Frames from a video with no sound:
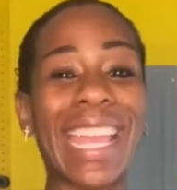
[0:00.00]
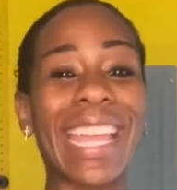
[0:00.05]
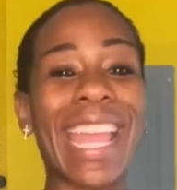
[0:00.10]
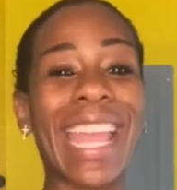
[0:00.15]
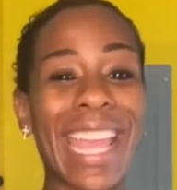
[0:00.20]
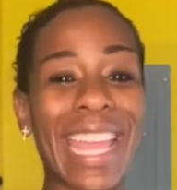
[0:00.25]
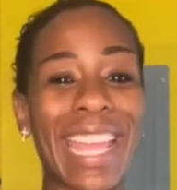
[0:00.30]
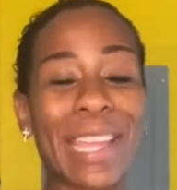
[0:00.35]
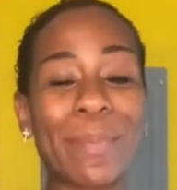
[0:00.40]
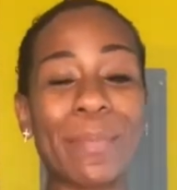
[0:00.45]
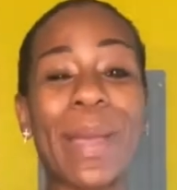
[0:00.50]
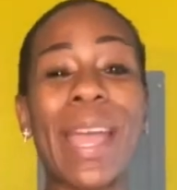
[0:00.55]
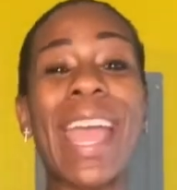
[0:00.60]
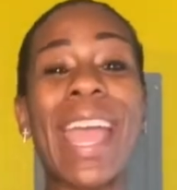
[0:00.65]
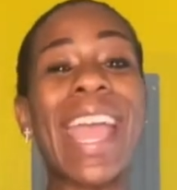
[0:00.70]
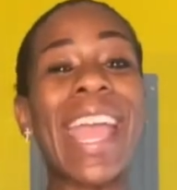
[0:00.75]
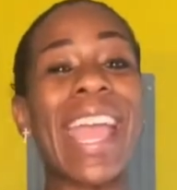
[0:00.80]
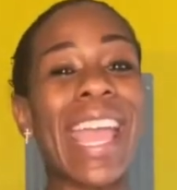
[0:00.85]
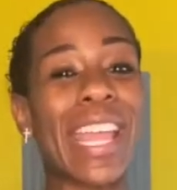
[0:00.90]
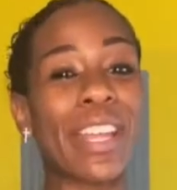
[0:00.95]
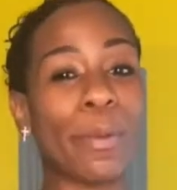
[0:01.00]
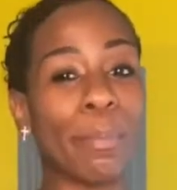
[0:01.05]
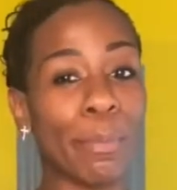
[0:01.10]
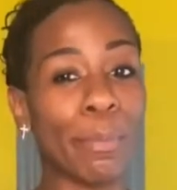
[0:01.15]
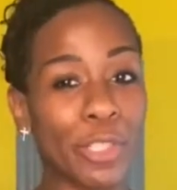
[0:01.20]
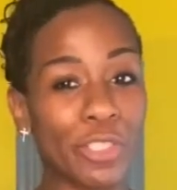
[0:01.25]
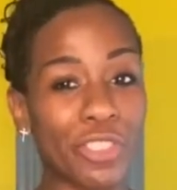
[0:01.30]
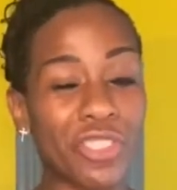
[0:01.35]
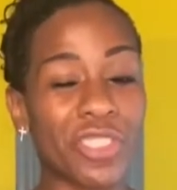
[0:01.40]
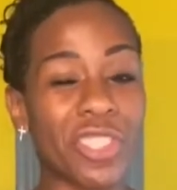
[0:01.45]
am an
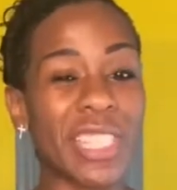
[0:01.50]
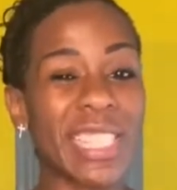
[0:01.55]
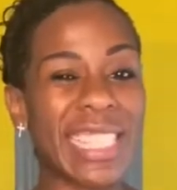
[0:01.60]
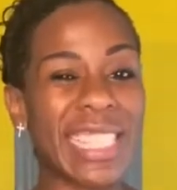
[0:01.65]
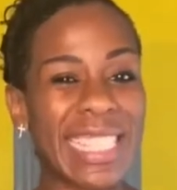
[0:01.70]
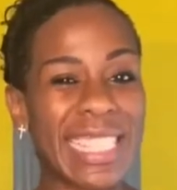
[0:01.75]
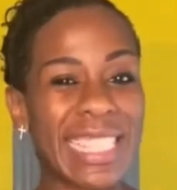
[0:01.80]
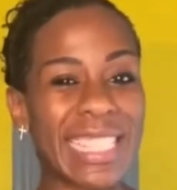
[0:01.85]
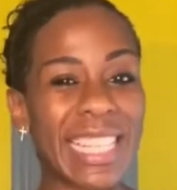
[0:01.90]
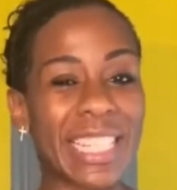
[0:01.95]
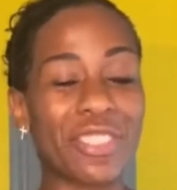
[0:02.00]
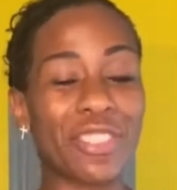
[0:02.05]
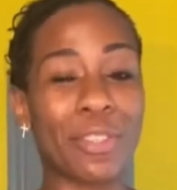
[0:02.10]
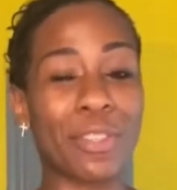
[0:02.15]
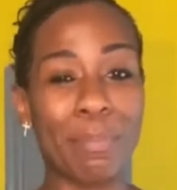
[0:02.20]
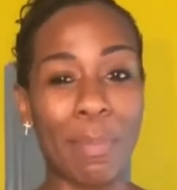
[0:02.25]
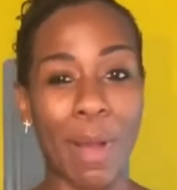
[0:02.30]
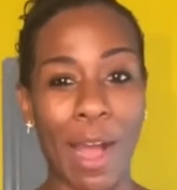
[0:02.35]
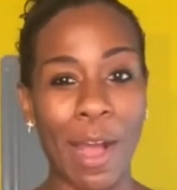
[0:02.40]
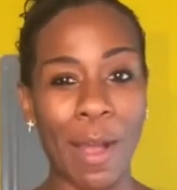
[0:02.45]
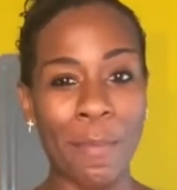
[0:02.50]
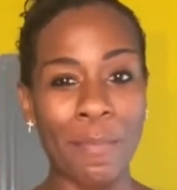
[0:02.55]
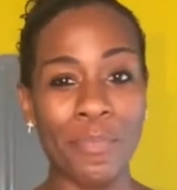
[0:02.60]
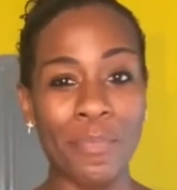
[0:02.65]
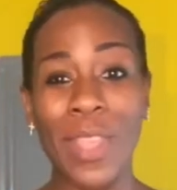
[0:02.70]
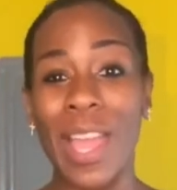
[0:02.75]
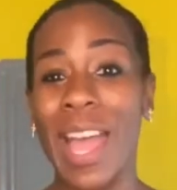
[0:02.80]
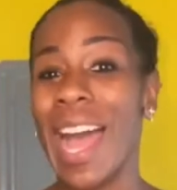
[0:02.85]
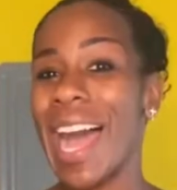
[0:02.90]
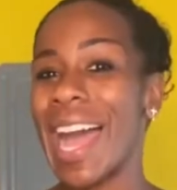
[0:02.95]
emergency C-section mom.
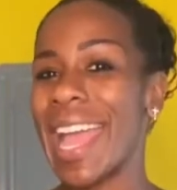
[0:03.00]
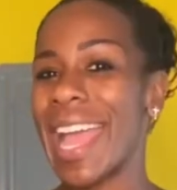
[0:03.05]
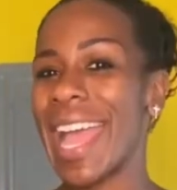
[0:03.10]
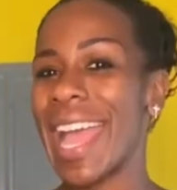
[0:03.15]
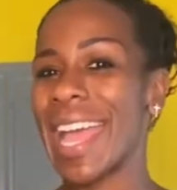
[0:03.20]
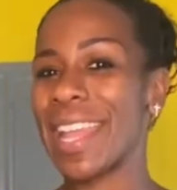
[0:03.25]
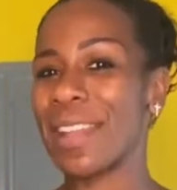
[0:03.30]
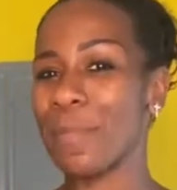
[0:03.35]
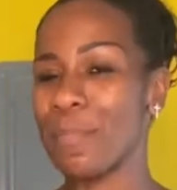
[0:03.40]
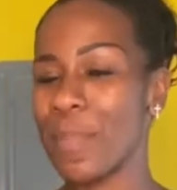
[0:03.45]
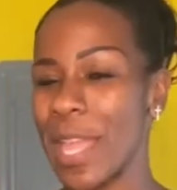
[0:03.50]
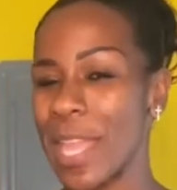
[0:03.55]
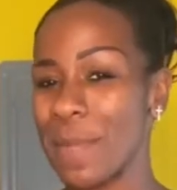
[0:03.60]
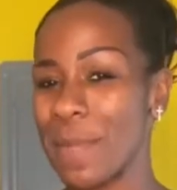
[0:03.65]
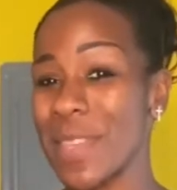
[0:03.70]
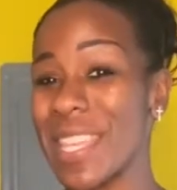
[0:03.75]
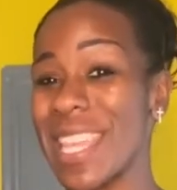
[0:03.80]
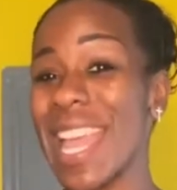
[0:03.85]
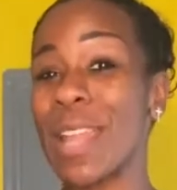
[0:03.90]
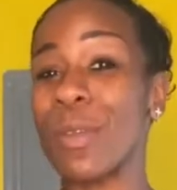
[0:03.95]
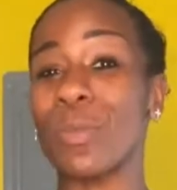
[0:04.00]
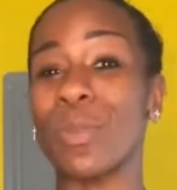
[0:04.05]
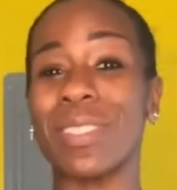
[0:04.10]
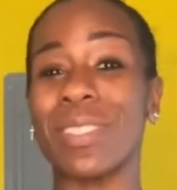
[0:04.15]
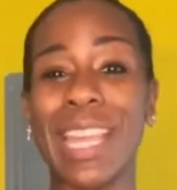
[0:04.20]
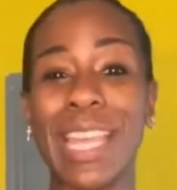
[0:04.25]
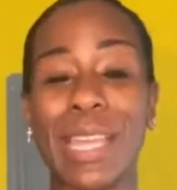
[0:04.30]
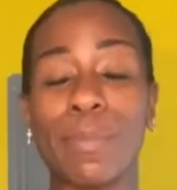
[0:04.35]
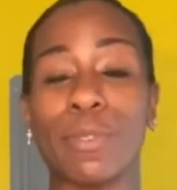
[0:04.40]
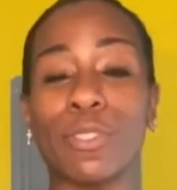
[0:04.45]
I had a baby and was
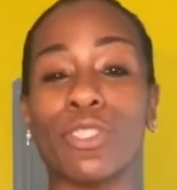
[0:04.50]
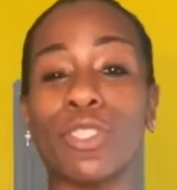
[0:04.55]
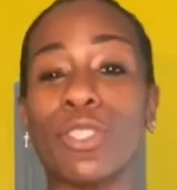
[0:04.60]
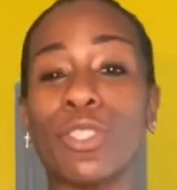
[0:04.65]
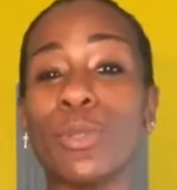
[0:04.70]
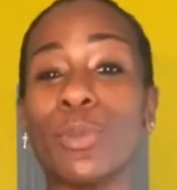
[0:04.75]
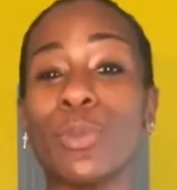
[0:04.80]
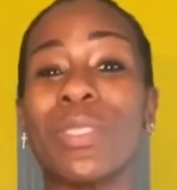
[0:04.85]
able to lose